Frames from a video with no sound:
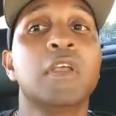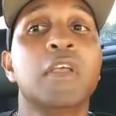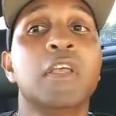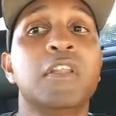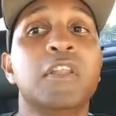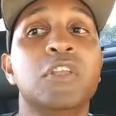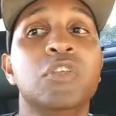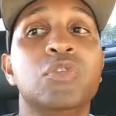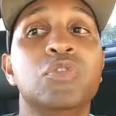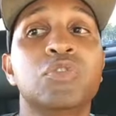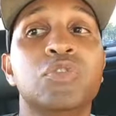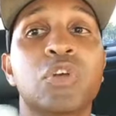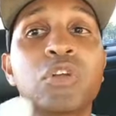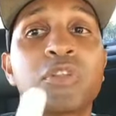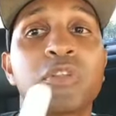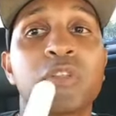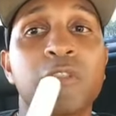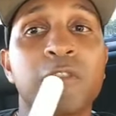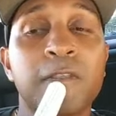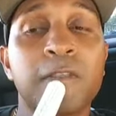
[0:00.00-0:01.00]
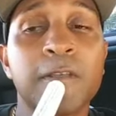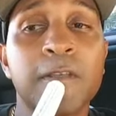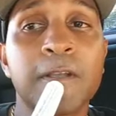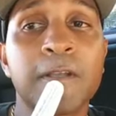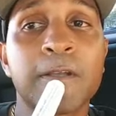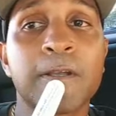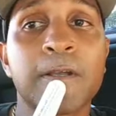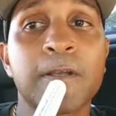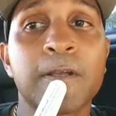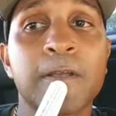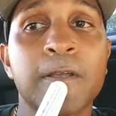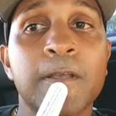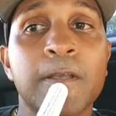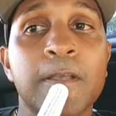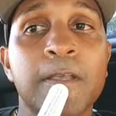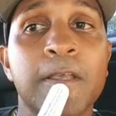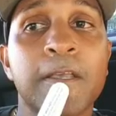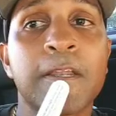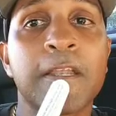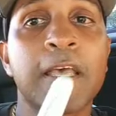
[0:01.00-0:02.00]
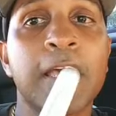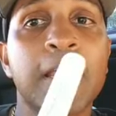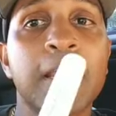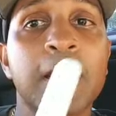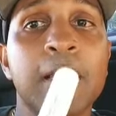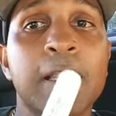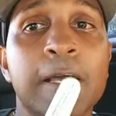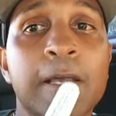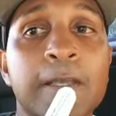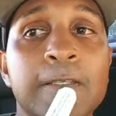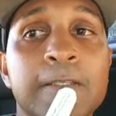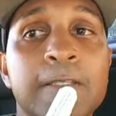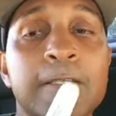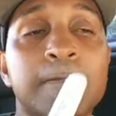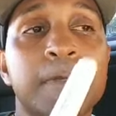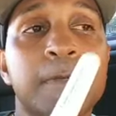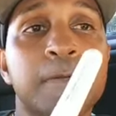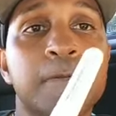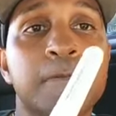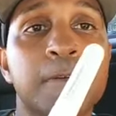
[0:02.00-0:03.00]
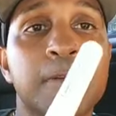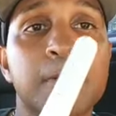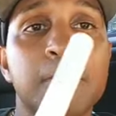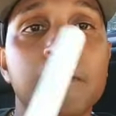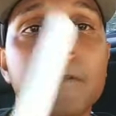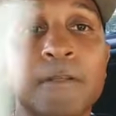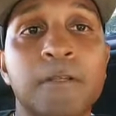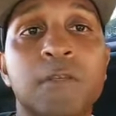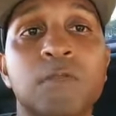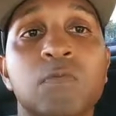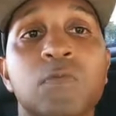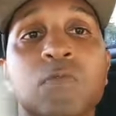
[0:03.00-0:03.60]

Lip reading: and then you start to think and analyze and say, maybe if I go this